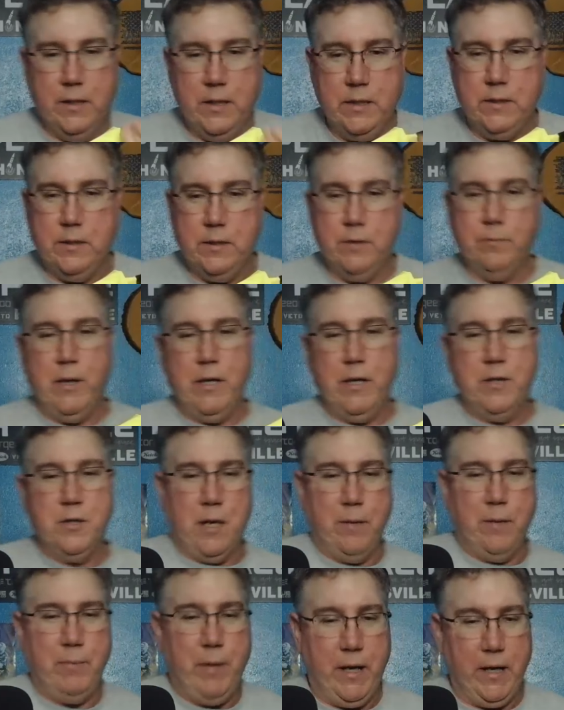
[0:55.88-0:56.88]
this is my
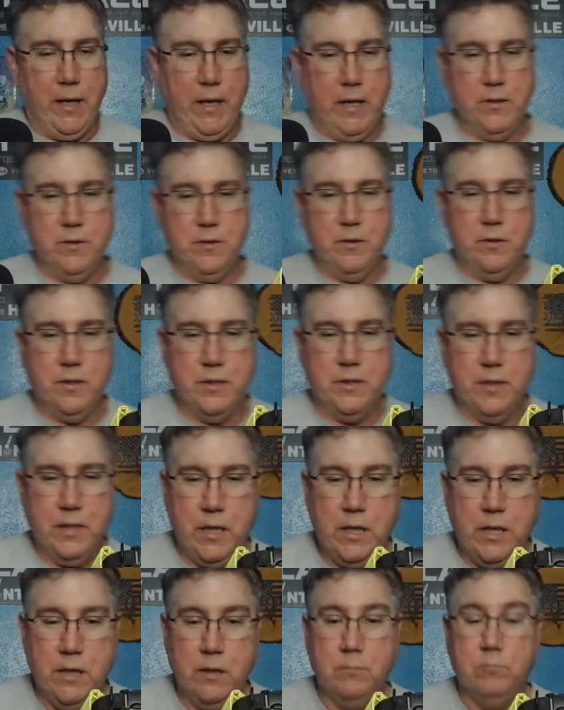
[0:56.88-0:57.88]
dry bag. As you can
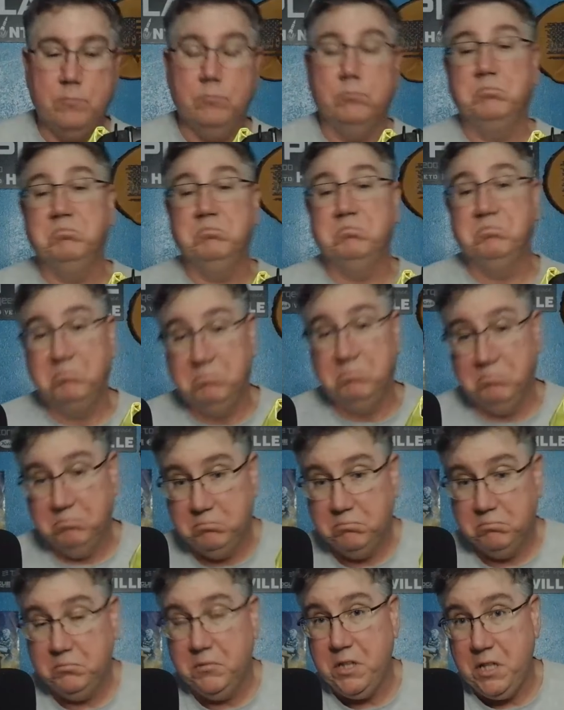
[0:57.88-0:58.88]
see,
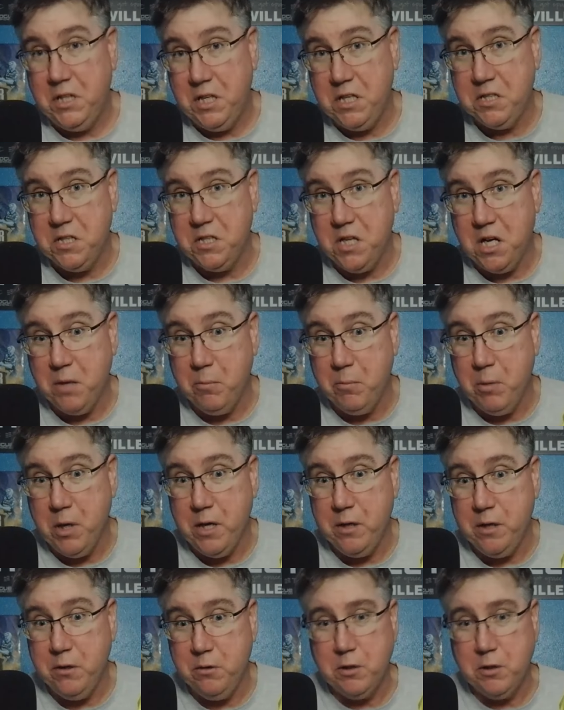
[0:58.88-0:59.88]
it's not a brand